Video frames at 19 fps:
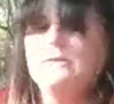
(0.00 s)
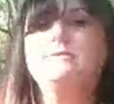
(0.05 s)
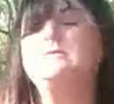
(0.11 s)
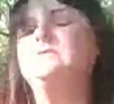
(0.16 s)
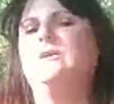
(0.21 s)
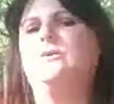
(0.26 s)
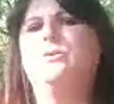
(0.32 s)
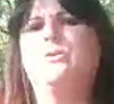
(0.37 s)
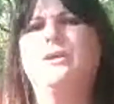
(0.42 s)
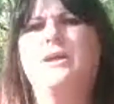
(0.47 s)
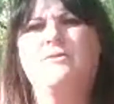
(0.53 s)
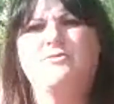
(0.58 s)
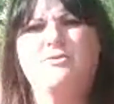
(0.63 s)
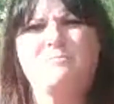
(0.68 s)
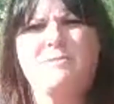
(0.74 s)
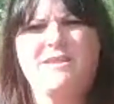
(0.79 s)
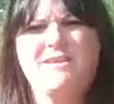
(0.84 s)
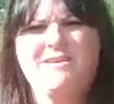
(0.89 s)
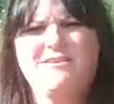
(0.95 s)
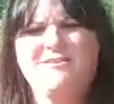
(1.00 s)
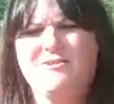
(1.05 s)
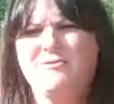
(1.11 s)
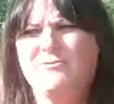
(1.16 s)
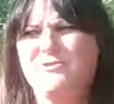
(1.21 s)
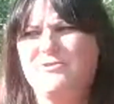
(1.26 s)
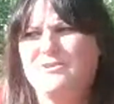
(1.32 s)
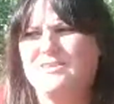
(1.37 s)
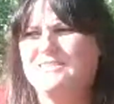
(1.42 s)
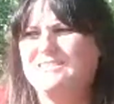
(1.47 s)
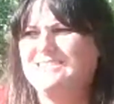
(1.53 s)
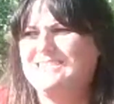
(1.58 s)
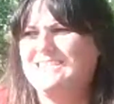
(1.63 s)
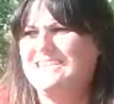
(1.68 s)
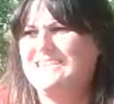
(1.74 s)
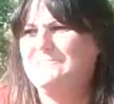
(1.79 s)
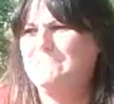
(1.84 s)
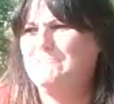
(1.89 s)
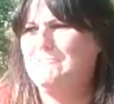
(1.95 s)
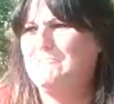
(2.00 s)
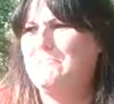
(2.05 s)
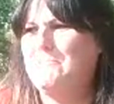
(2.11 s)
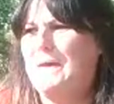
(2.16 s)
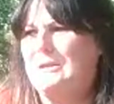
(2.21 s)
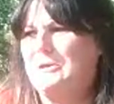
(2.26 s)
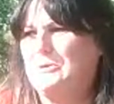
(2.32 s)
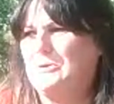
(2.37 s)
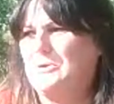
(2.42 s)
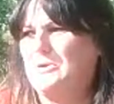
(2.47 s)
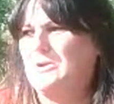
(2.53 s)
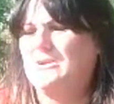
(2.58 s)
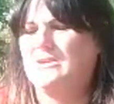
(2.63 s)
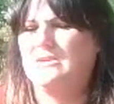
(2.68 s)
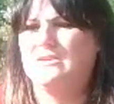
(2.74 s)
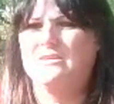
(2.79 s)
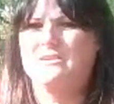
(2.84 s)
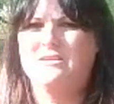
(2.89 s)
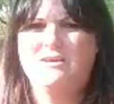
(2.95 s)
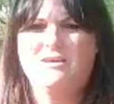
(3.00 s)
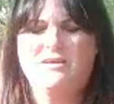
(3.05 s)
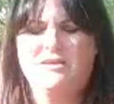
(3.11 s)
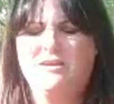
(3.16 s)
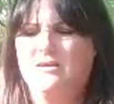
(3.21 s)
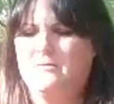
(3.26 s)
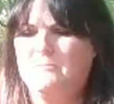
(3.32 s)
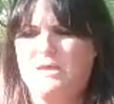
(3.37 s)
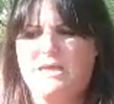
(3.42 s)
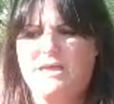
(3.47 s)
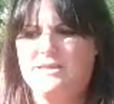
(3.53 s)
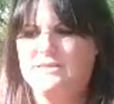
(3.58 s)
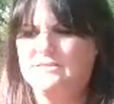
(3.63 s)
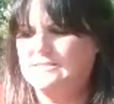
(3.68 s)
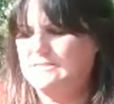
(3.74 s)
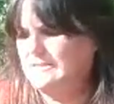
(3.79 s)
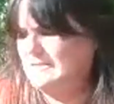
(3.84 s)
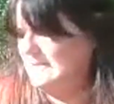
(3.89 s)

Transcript: so that everybody, you know, you can see it better, because